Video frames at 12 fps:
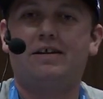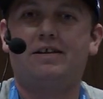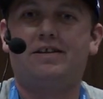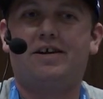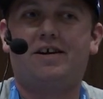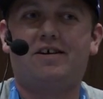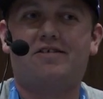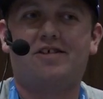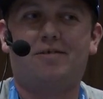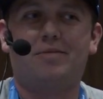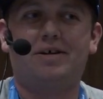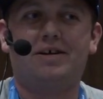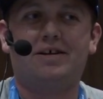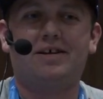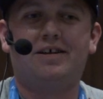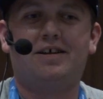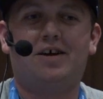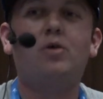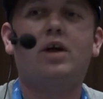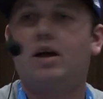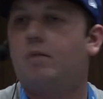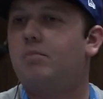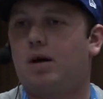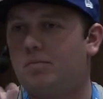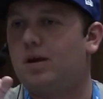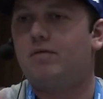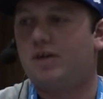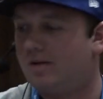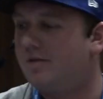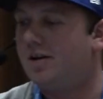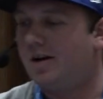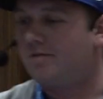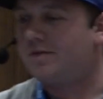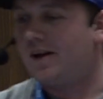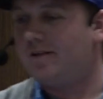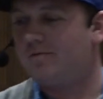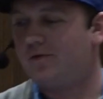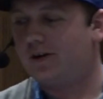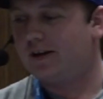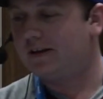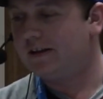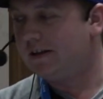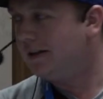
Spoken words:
there are some, okay, I'm giving you enough time for that.